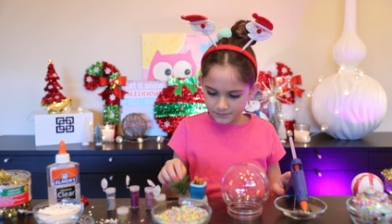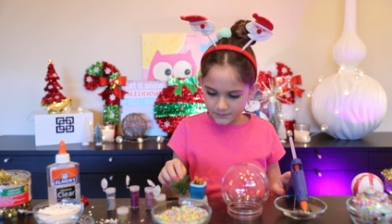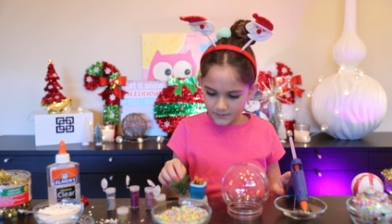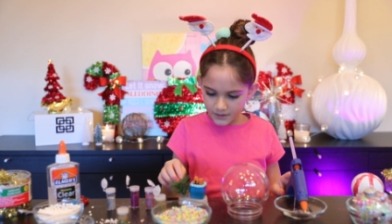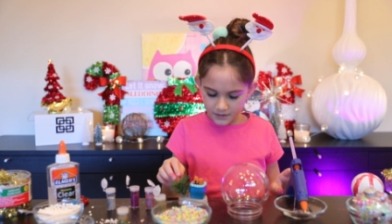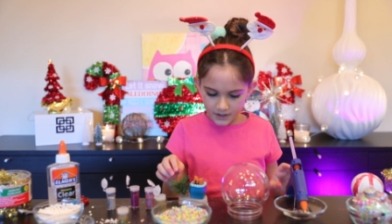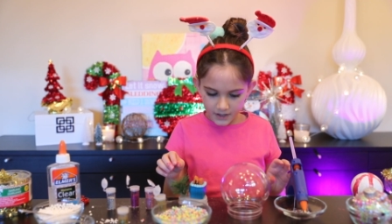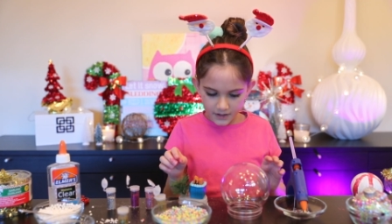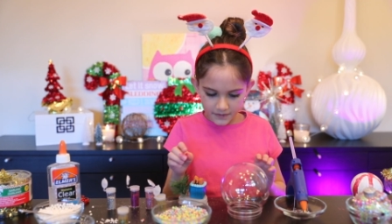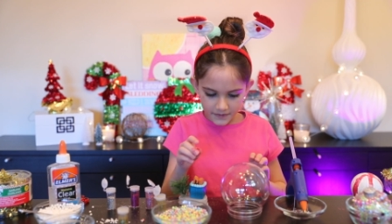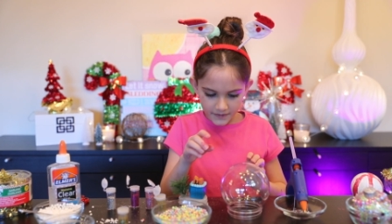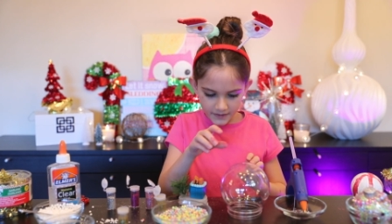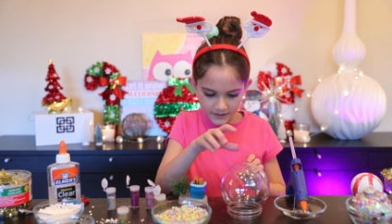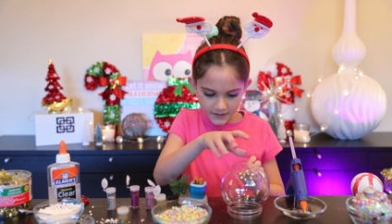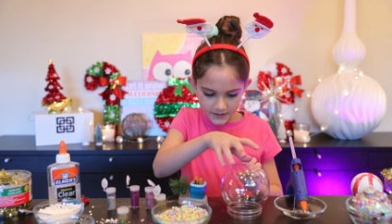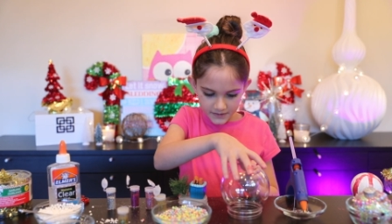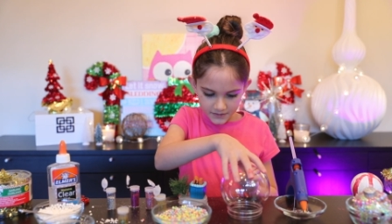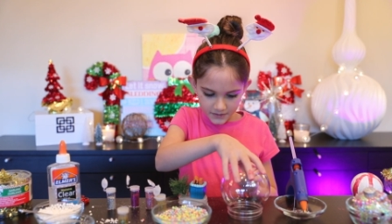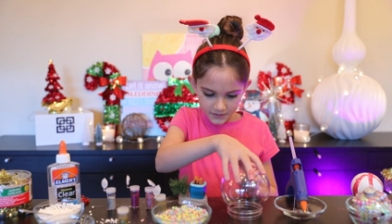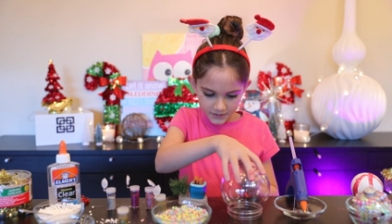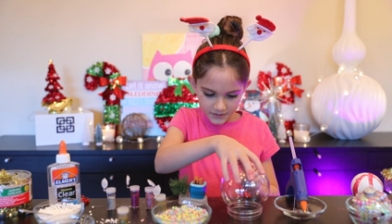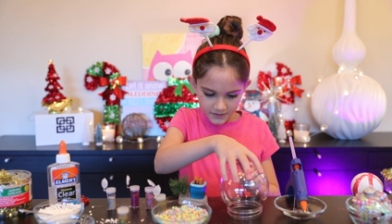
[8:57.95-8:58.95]
Okay, I think
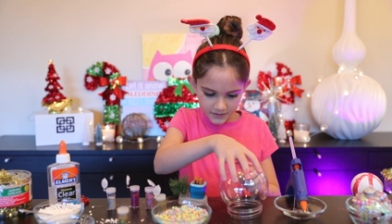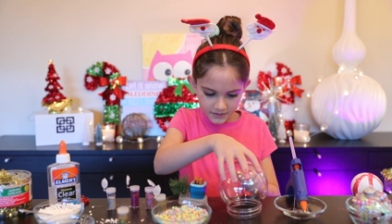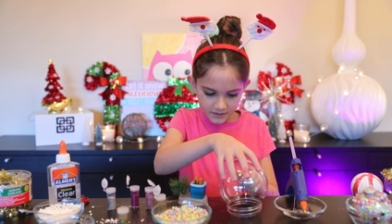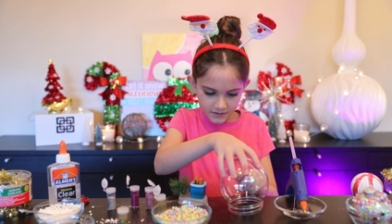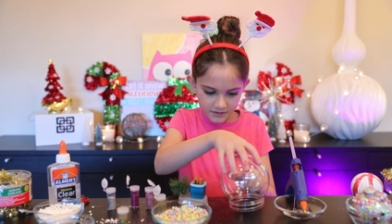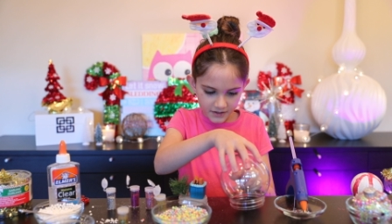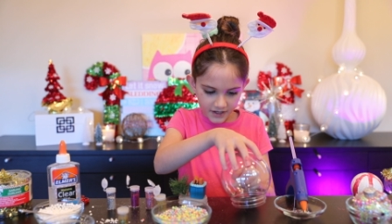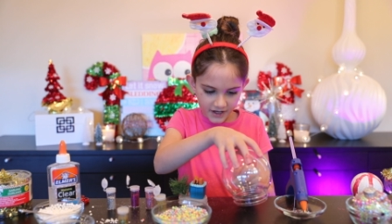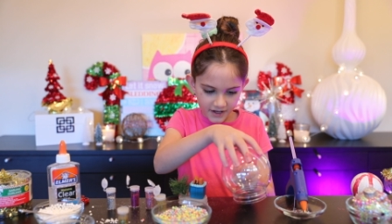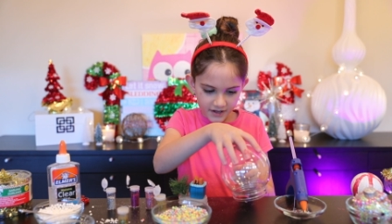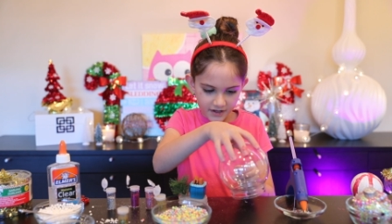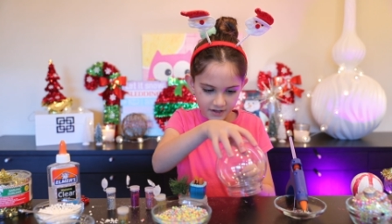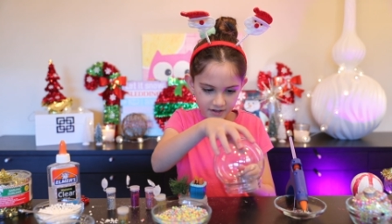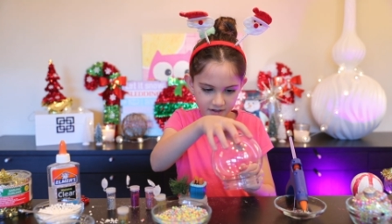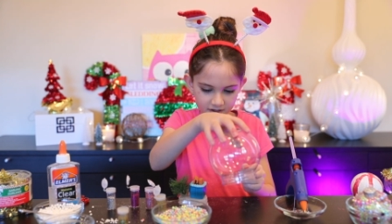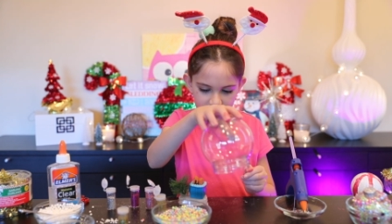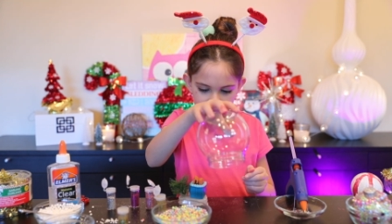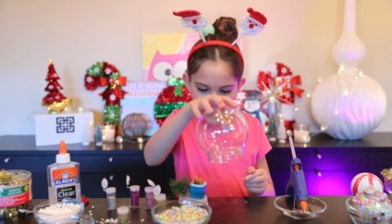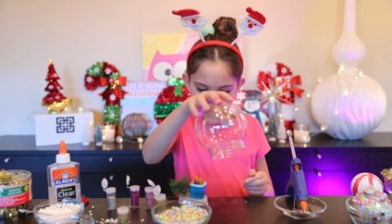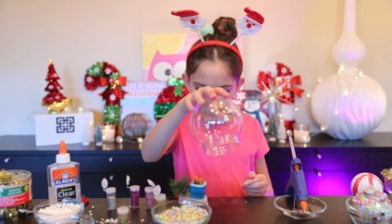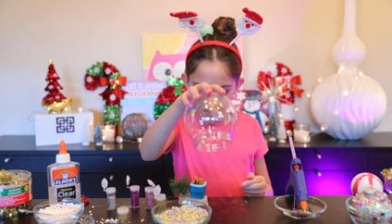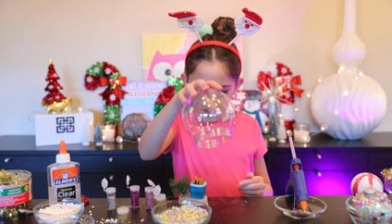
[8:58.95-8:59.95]
that's good. Okay.
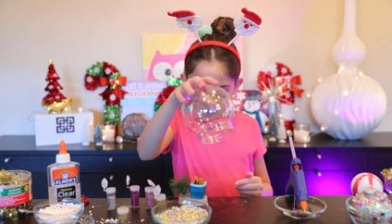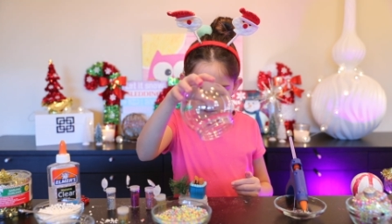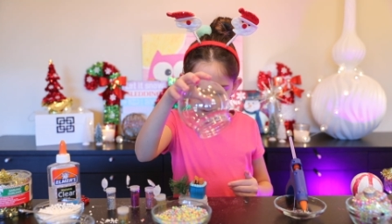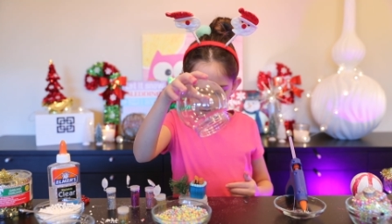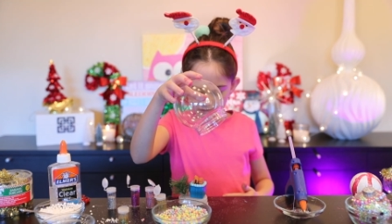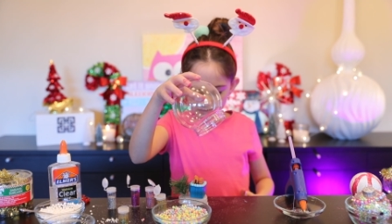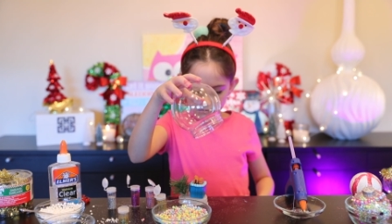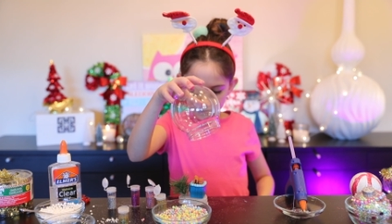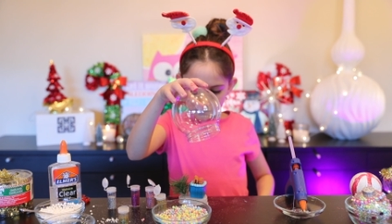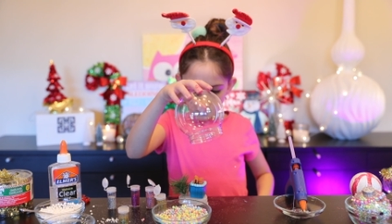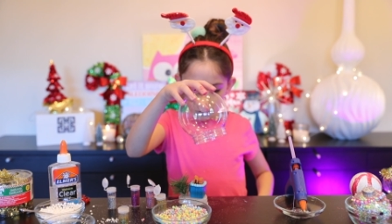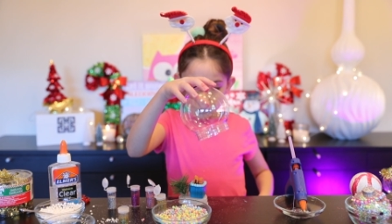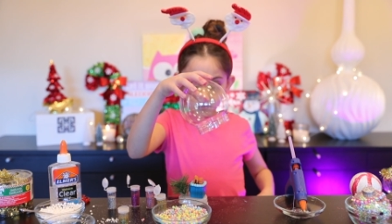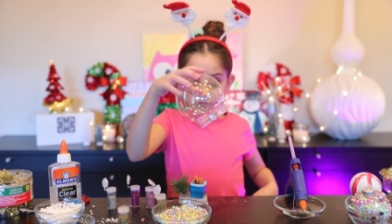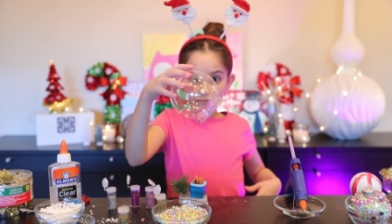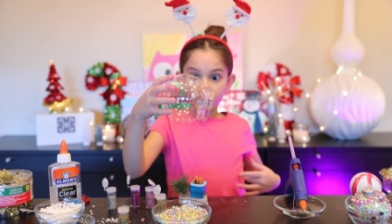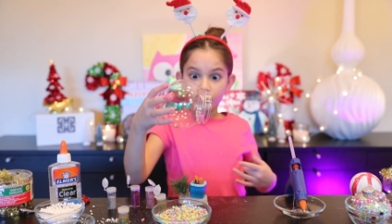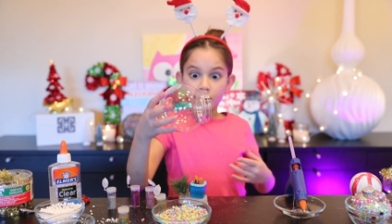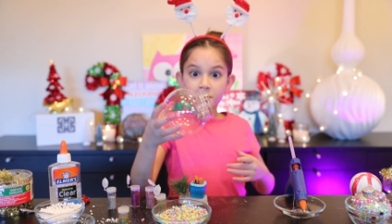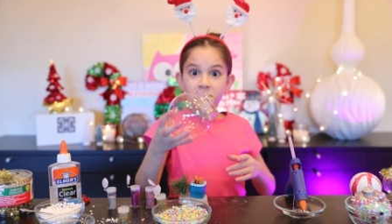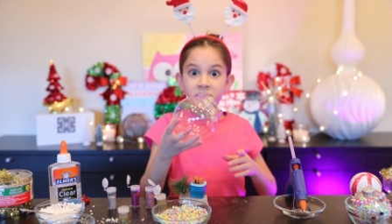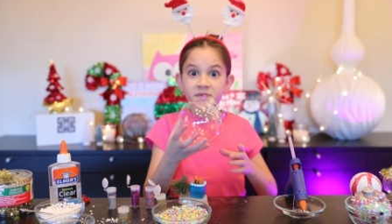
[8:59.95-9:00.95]
Oh,
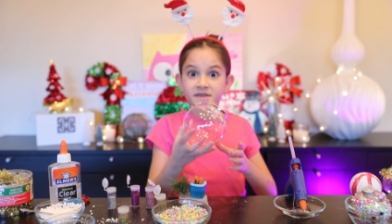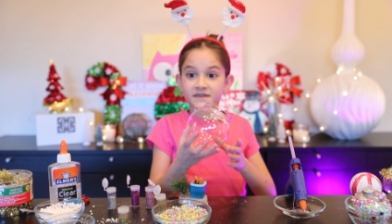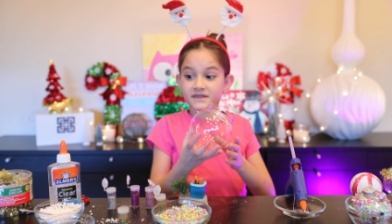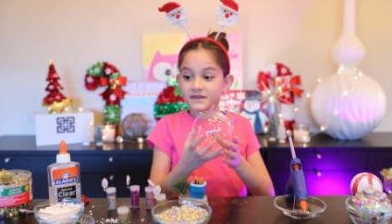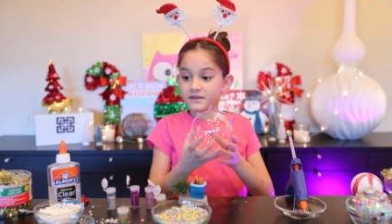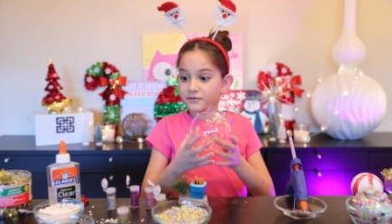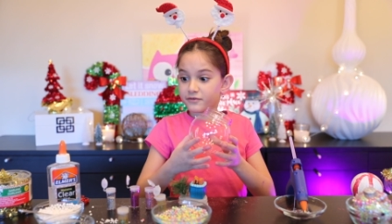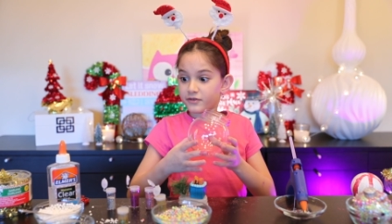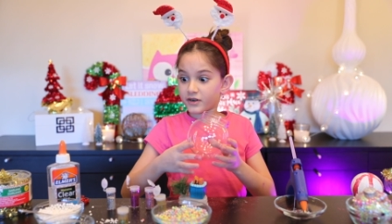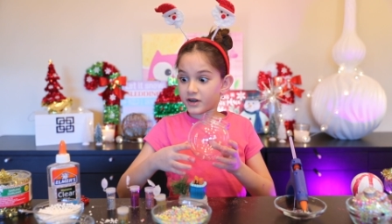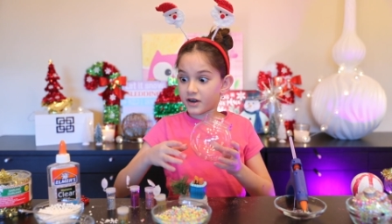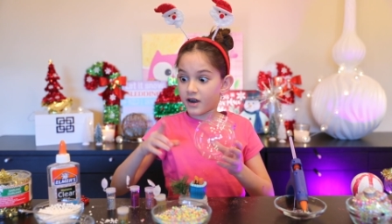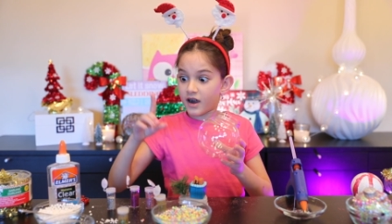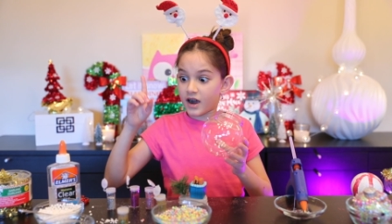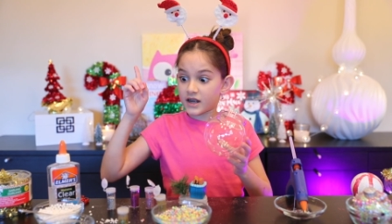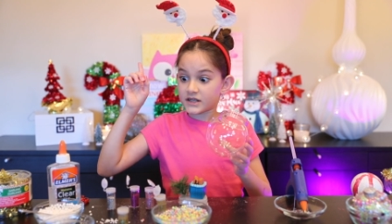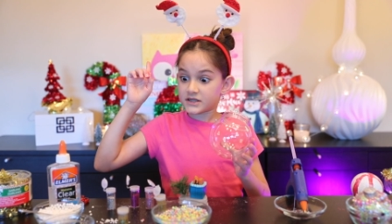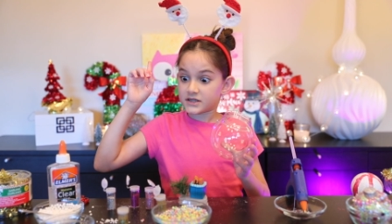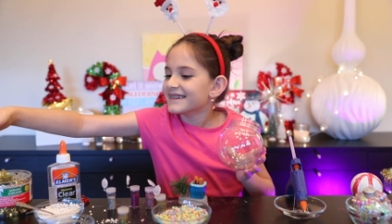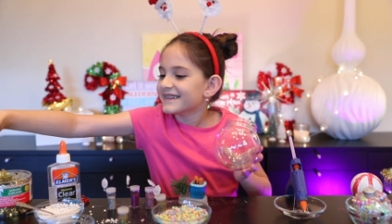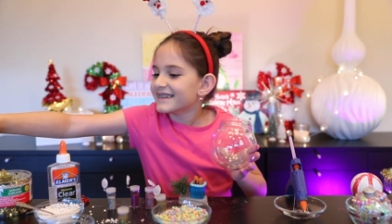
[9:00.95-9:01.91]
whoops, forgot.